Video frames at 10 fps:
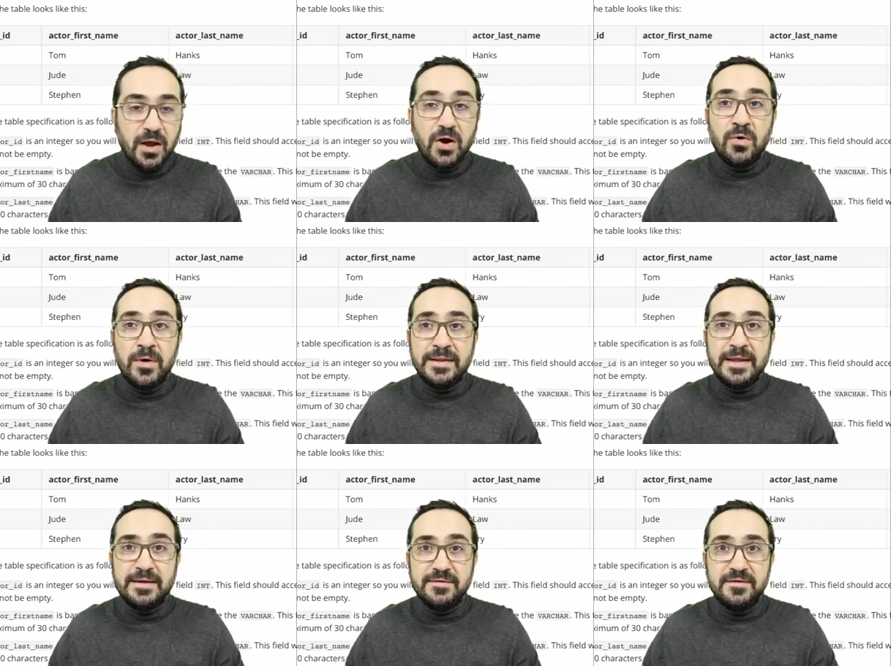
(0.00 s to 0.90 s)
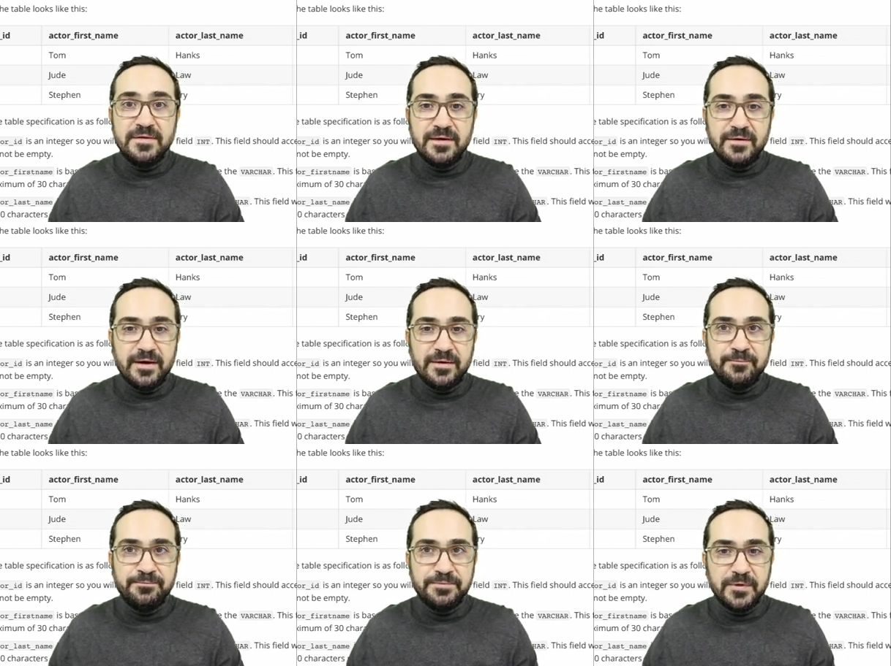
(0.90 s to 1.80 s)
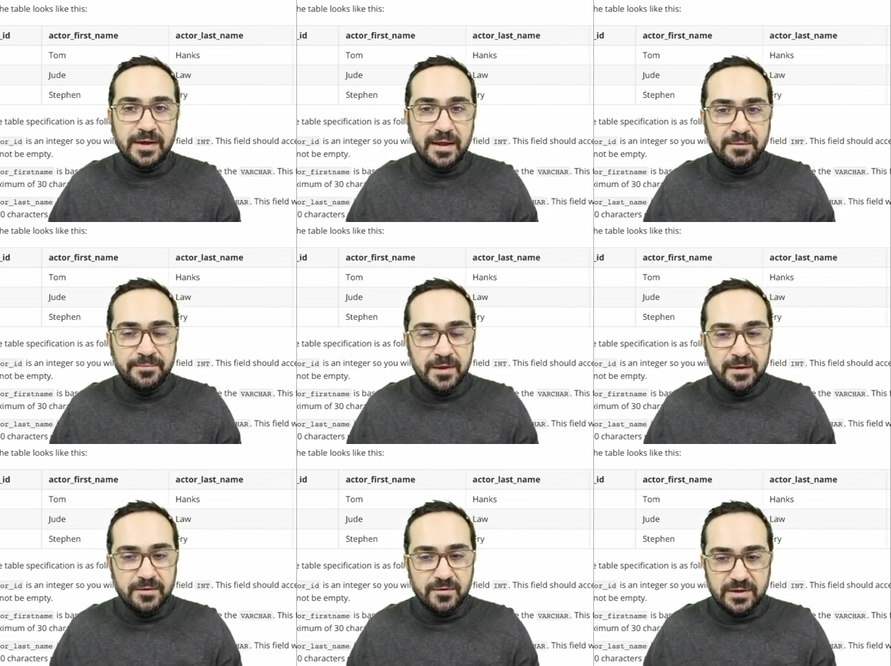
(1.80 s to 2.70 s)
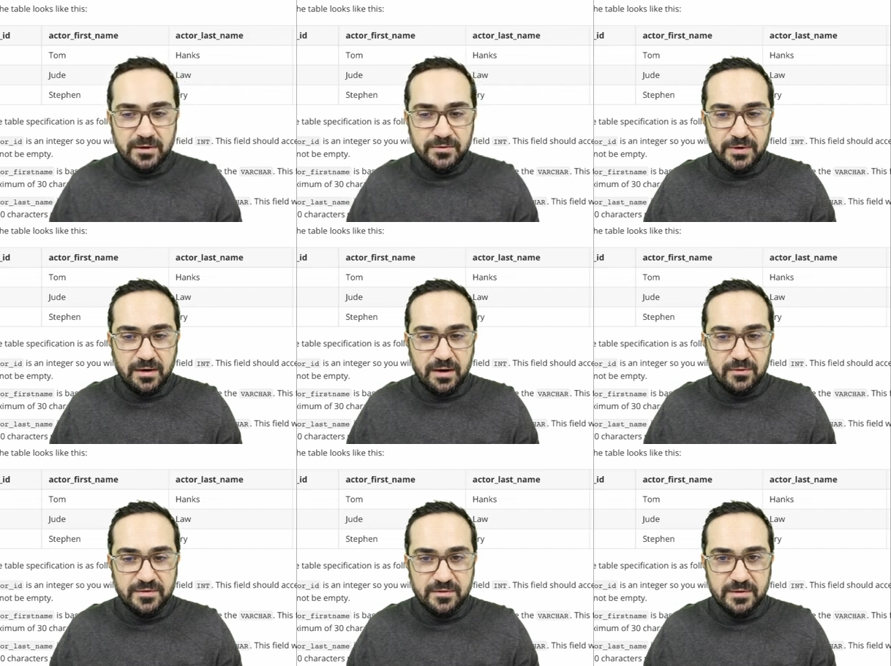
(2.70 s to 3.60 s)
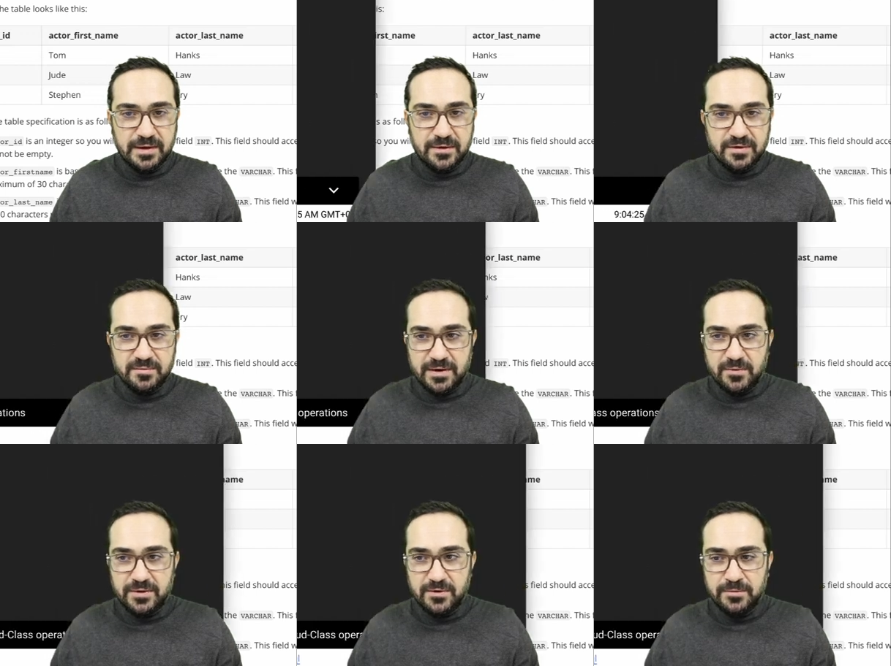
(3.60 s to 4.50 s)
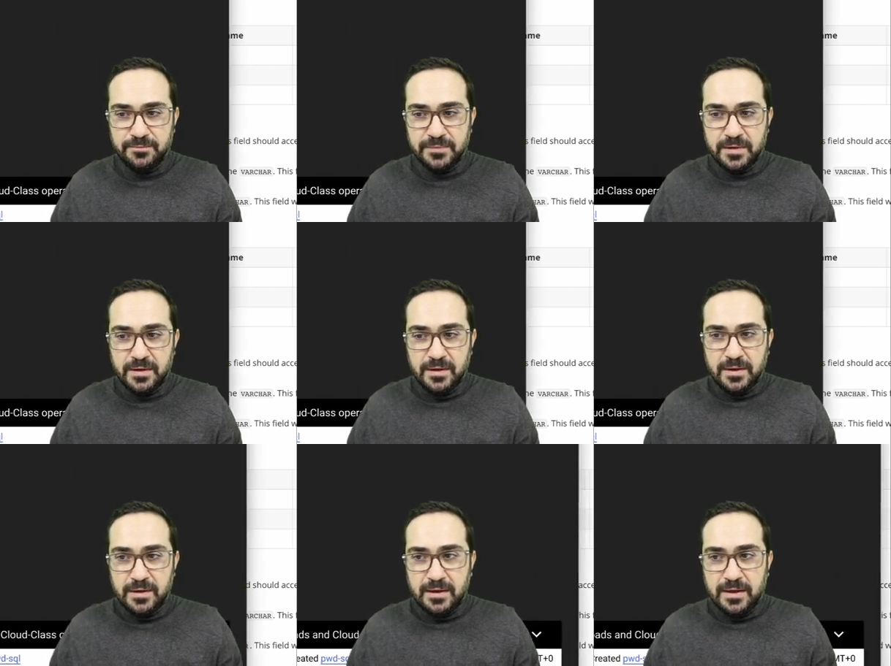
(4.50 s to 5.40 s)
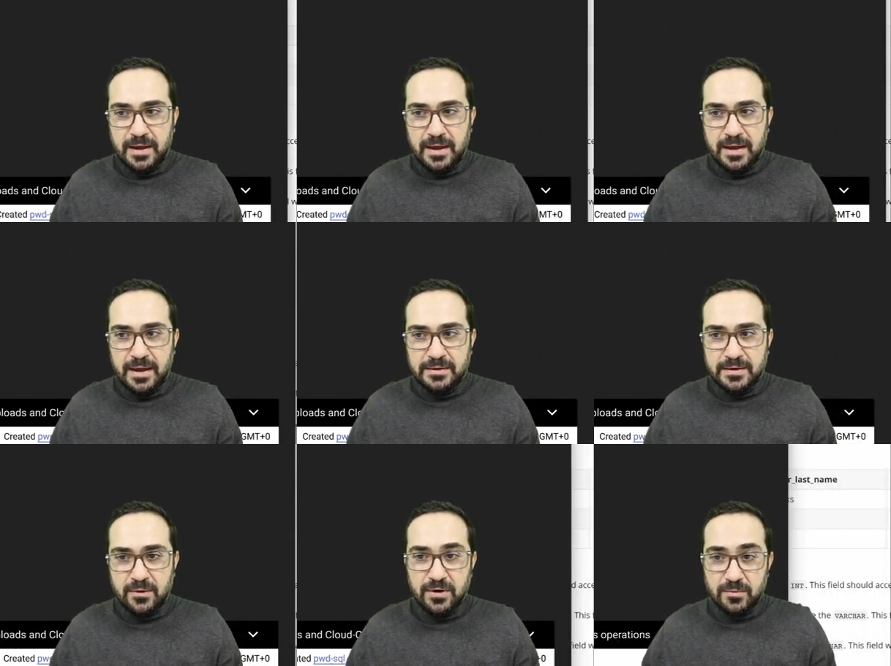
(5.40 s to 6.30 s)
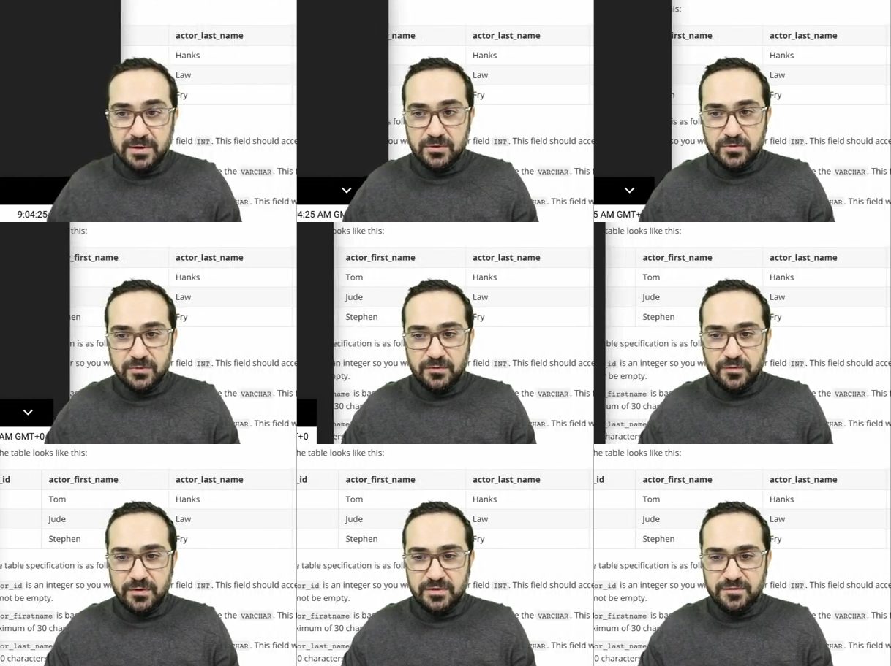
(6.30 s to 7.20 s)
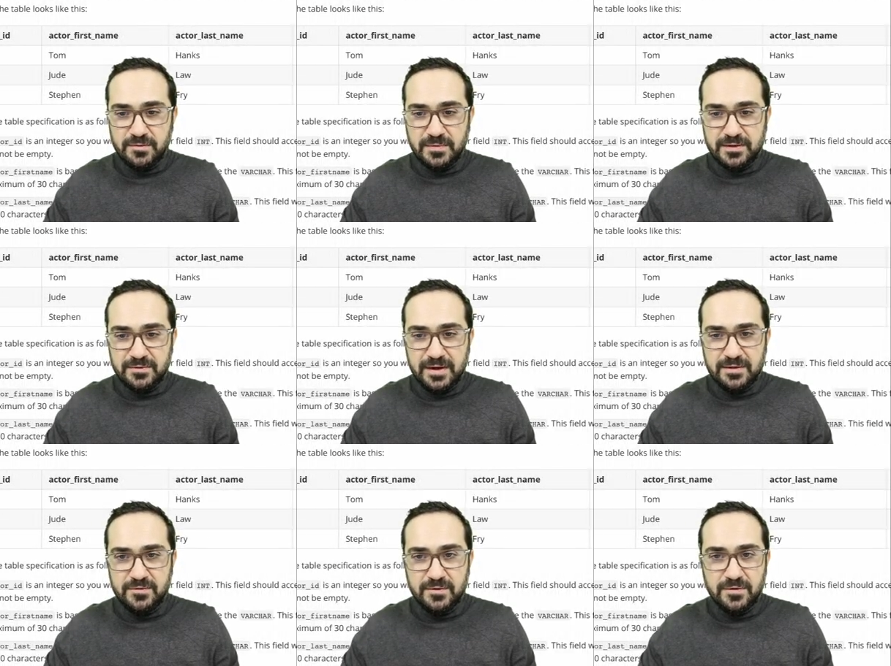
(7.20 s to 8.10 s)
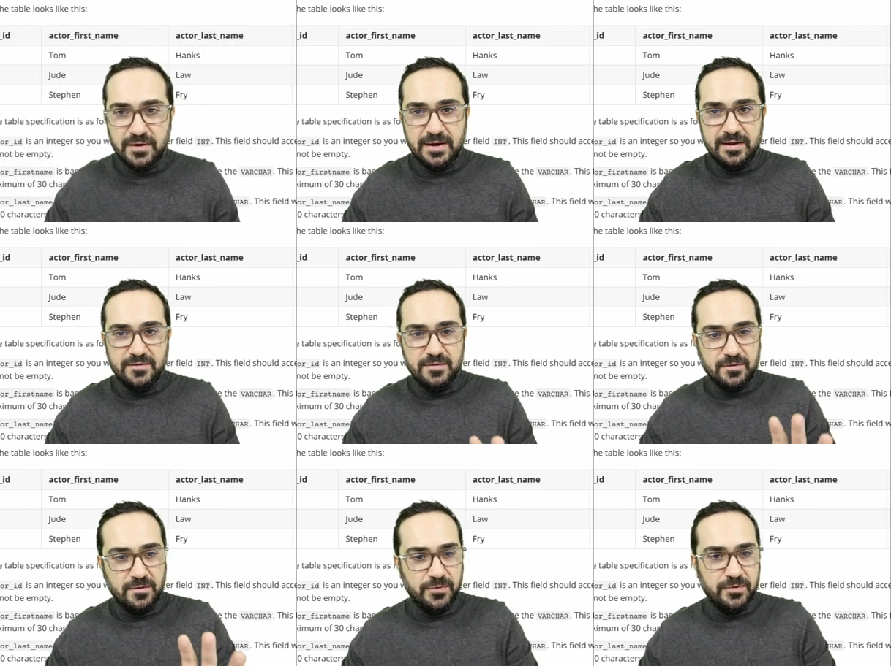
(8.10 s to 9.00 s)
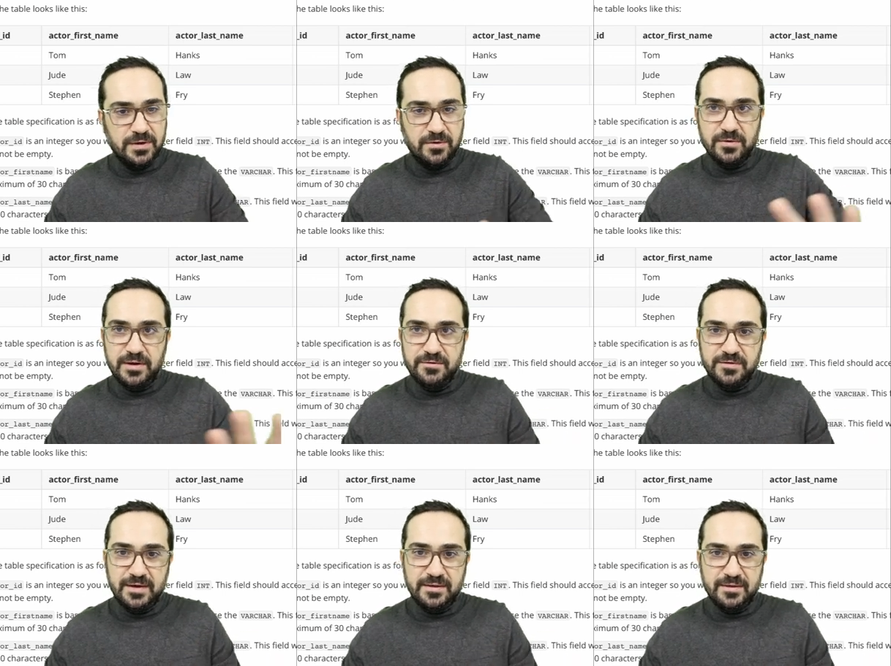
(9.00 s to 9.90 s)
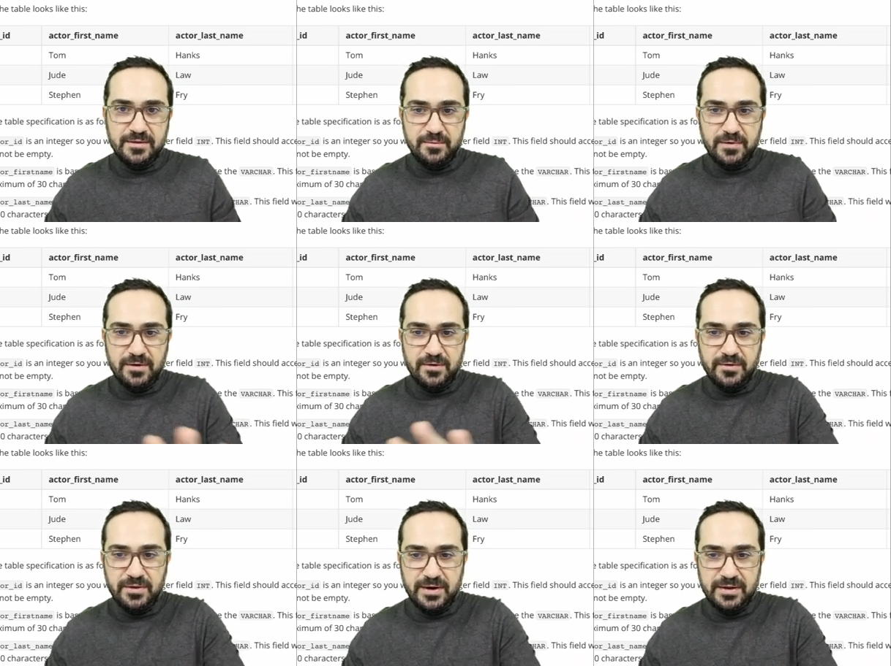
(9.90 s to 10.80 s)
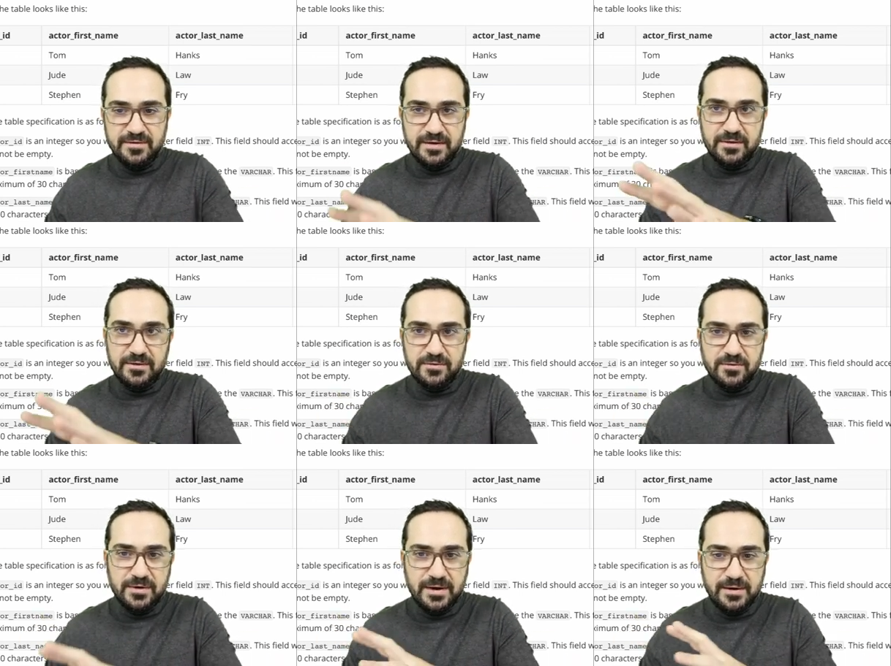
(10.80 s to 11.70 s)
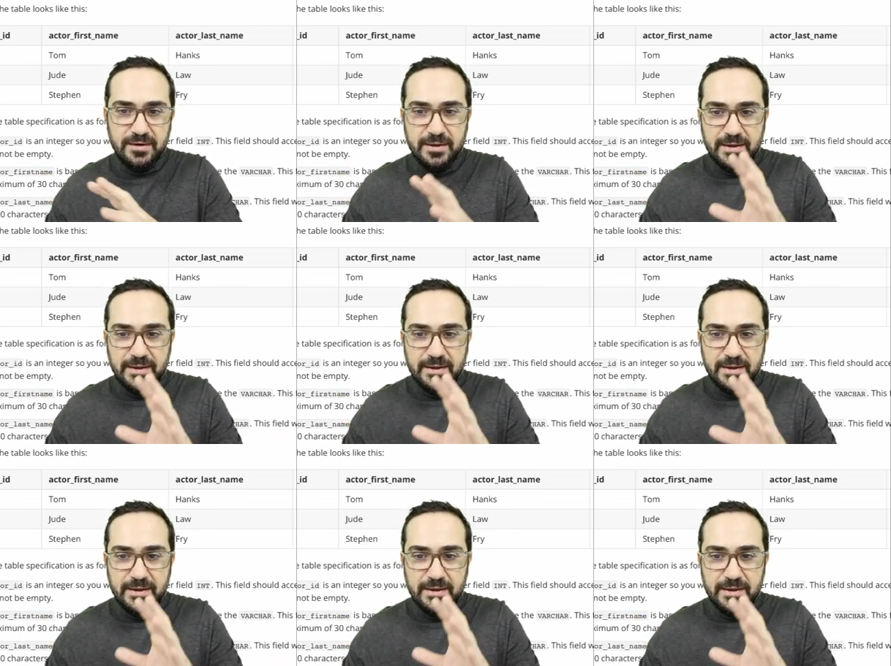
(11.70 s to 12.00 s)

already exists here now, okay? So what I will do now, I will just increase my window and I would recommend you to follow this format, right? So organize your computer on the left side, the terminal, or the right side, the tutorial